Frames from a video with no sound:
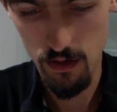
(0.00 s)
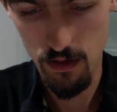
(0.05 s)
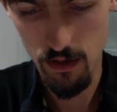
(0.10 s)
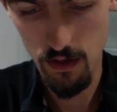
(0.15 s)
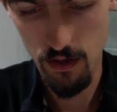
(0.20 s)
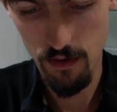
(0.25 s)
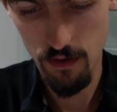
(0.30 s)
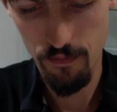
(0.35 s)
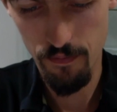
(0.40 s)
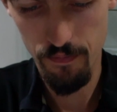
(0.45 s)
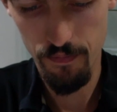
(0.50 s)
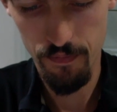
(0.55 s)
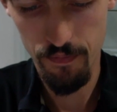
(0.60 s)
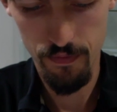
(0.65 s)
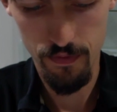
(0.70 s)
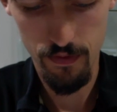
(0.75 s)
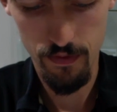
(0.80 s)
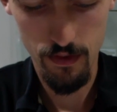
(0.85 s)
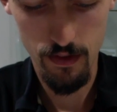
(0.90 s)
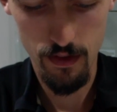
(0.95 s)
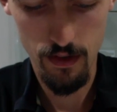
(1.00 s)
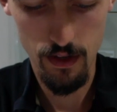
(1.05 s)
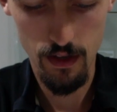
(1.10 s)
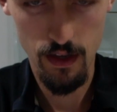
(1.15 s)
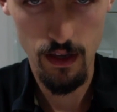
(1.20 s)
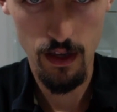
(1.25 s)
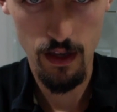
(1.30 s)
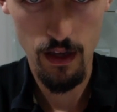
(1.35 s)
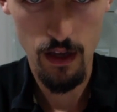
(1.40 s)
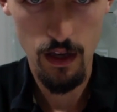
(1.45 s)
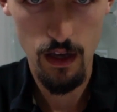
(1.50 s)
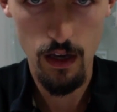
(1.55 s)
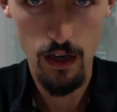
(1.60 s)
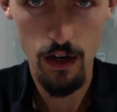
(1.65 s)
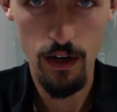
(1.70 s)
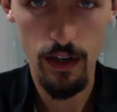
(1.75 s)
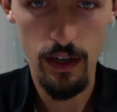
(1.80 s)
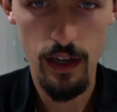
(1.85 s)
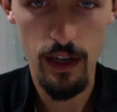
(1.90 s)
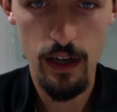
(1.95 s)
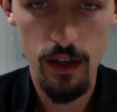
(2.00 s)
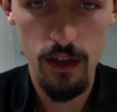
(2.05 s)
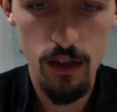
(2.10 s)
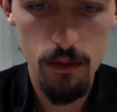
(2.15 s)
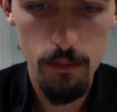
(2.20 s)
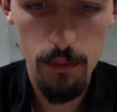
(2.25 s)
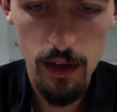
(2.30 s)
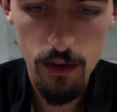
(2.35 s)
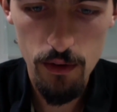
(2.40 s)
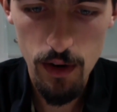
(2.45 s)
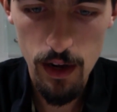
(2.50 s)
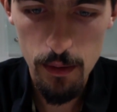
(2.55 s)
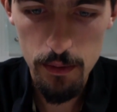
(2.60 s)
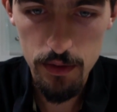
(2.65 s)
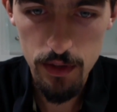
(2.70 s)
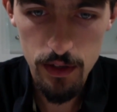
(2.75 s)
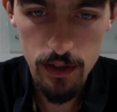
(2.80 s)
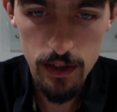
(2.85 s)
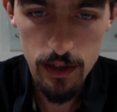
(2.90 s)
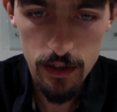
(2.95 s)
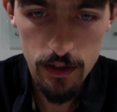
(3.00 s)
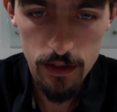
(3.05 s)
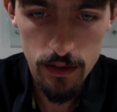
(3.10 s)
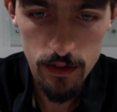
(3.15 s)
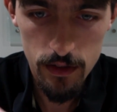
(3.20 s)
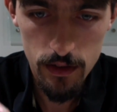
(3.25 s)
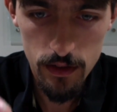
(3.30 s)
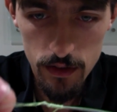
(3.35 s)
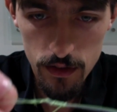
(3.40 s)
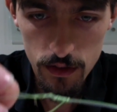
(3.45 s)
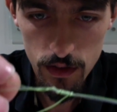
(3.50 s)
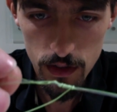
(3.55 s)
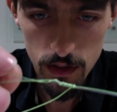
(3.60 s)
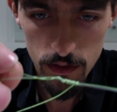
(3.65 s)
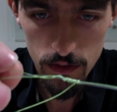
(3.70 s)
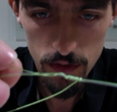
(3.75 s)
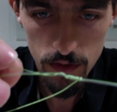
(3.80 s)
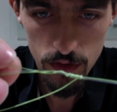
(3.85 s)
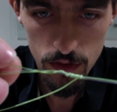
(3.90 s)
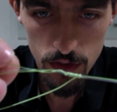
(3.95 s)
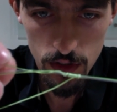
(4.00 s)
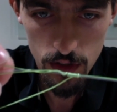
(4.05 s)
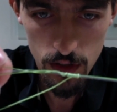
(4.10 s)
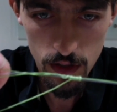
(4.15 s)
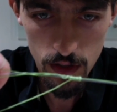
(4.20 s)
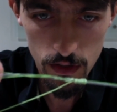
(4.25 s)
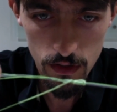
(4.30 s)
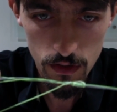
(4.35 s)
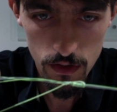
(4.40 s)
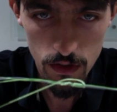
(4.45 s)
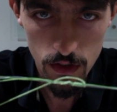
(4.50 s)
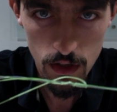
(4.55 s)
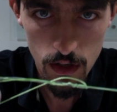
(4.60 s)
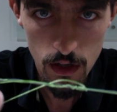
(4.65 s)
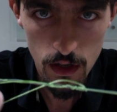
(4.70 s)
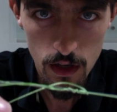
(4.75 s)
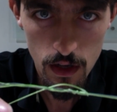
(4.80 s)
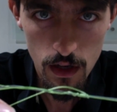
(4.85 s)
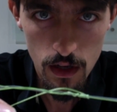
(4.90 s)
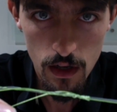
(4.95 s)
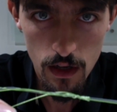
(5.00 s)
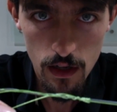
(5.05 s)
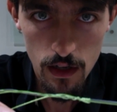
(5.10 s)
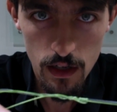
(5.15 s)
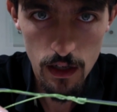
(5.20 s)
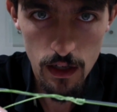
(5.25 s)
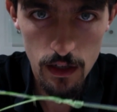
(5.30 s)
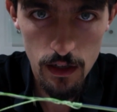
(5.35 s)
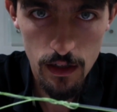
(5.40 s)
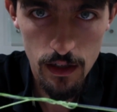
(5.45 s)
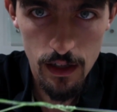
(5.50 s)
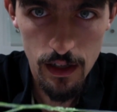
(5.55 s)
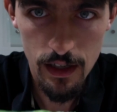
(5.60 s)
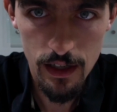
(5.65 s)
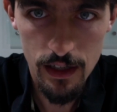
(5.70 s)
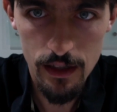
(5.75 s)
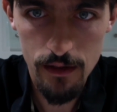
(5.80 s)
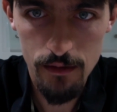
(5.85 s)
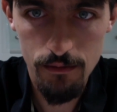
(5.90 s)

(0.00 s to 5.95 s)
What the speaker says: Okay. All right, got a good amount of wraps on there. Let's see if you see this. Kind